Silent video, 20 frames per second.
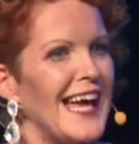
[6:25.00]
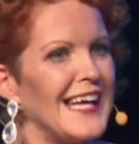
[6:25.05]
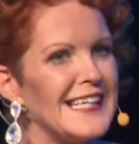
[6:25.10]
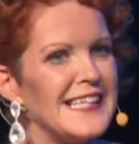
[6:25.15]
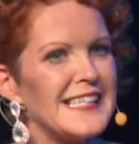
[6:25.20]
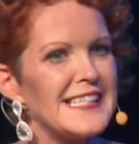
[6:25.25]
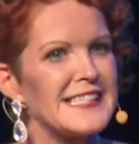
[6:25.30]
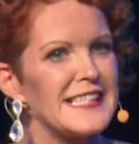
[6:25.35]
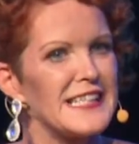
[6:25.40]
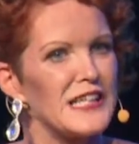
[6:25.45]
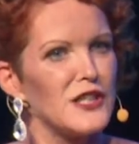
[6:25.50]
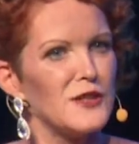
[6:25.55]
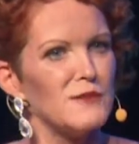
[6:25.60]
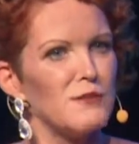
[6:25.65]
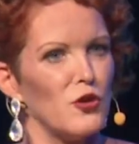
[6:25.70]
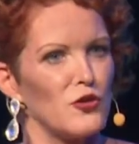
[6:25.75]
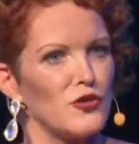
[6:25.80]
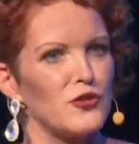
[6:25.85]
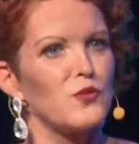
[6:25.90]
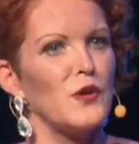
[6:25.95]
any single
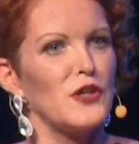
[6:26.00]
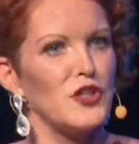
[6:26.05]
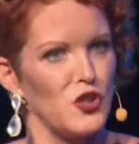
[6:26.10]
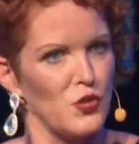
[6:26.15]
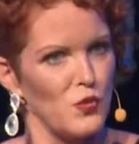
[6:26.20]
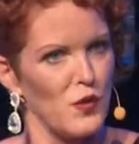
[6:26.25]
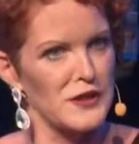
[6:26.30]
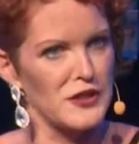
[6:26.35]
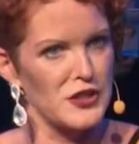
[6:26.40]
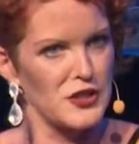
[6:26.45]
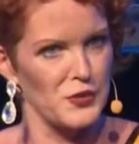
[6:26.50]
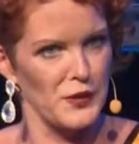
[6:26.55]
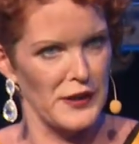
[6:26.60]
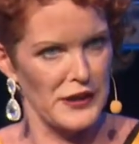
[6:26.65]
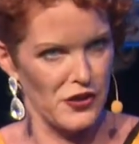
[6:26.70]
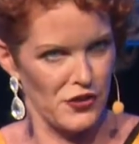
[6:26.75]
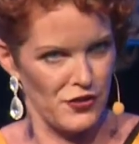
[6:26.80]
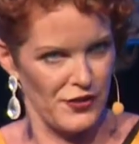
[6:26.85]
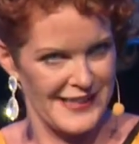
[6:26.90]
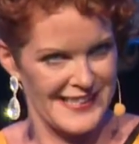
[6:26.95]
month when you want to
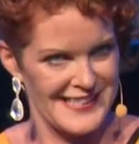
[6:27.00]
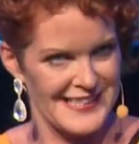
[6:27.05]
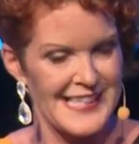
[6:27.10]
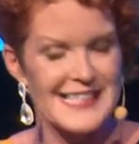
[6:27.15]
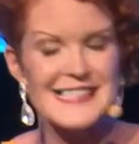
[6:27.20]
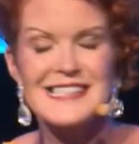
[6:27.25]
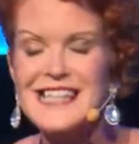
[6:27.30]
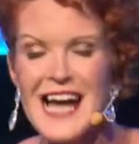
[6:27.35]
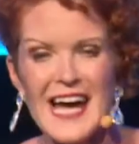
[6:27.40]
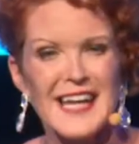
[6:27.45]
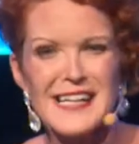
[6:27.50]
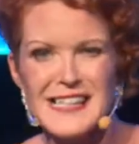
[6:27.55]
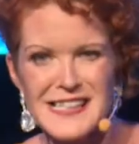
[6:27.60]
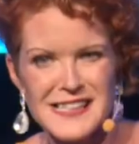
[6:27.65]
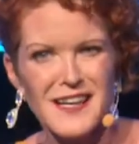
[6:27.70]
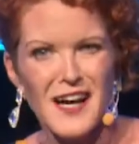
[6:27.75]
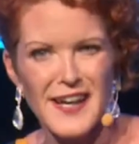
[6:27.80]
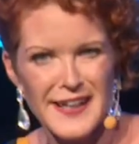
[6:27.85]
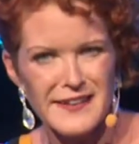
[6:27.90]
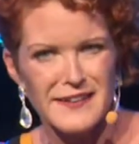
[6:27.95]
increase. Is that
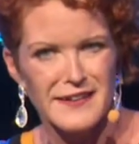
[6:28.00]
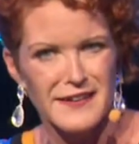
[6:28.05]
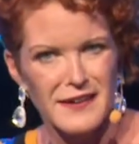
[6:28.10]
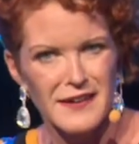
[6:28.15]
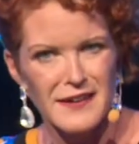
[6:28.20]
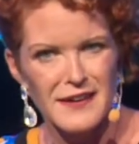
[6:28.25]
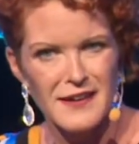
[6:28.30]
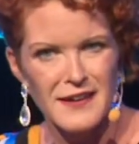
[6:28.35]
exciting?